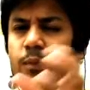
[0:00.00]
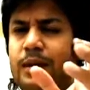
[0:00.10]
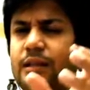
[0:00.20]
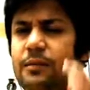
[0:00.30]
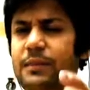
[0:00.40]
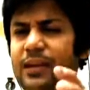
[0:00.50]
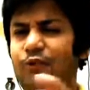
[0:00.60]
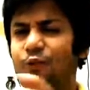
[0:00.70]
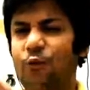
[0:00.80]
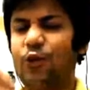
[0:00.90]
in the beginning of the
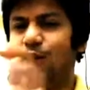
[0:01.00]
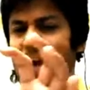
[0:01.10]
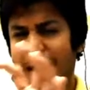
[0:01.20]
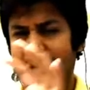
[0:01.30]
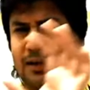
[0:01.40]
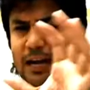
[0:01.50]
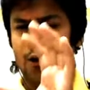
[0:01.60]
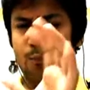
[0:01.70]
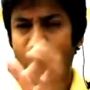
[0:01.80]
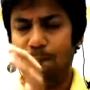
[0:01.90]
video I kind of
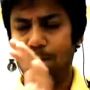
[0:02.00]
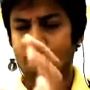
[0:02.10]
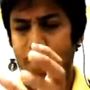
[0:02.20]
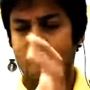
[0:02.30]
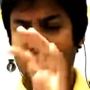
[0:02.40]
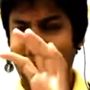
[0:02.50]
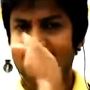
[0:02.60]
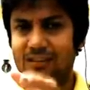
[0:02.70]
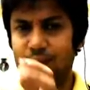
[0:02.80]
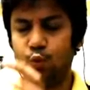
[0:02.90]
mixed the
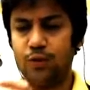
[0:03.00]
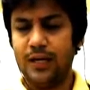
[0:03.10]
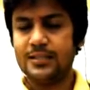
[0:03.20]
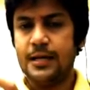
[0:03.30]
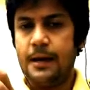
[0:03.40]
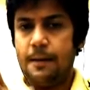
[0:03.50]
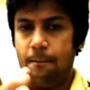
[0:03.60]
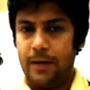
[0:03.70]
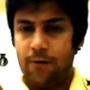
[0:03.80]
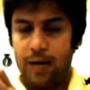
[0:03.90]
two things, but
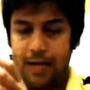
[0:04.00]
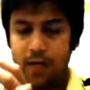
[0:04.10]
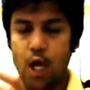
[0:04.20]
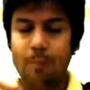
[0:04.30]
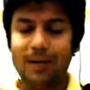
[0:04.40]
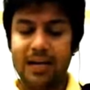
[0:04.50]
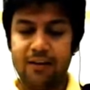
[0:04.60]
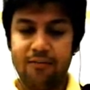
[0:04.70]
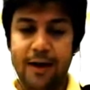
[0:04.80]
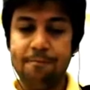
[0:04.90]
right now I am
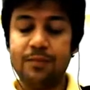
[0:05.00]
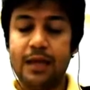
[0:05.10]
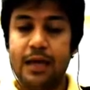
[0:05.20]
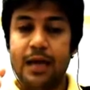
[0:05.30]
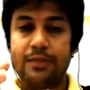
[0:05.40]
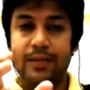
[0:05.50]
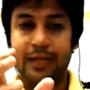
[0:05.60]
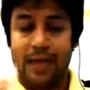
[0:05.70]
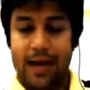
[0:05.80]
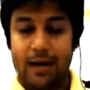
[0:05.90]
clarifying that the
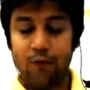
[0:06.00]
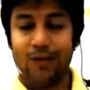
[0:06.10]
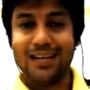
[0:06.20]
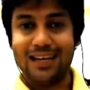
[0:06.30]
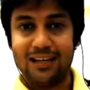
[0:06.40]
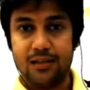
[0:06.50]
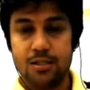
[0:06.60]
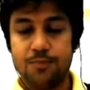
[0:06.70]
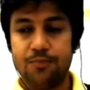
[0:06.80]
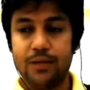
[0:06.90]
head of the linked list
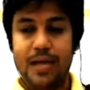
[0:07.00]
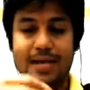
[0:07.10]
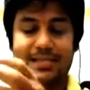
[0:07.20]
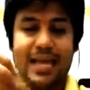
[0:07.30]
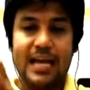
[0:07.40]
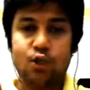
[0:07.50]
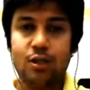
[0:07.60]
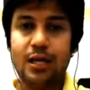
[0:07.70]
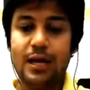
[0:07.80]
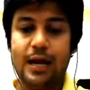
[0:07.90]
is actually the
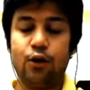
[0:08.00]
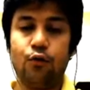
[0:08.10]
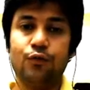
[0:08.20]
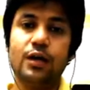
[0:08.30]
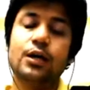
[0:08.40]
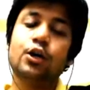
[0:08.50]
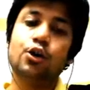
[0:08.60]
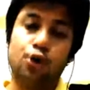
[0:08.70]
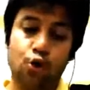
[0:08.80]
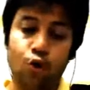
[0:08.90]
head of the
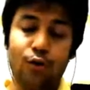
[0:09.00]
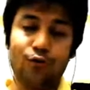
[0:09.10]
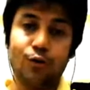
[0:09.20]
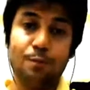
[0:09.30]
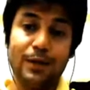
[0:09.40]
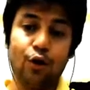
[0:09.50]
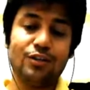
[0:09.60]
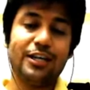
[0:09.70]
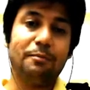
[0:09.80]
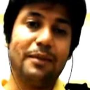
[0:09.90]
queue also, because it
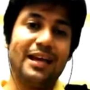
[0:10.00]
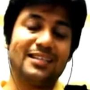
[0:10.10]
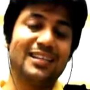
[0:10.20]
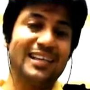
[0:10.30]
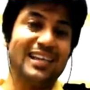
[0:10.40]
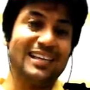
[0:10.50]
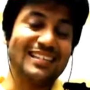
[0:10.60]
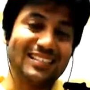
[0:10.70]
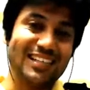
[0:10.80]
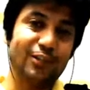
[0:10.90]
makes it easier
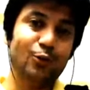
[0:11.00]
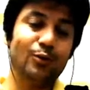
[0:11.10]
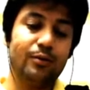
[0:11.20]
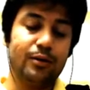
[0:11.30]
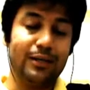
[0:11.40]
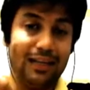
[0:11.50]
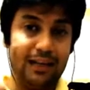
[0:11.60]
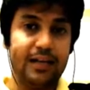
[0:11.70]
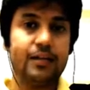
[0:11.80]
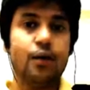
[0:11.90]
to delete
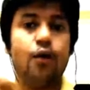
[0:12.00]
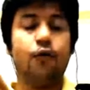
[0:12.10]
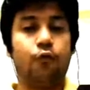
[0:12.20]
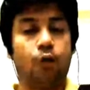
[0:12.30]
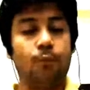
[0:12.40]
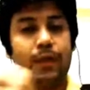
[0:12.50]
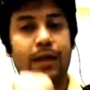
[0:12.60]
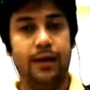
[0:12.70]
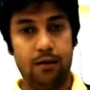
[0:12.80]
from the head.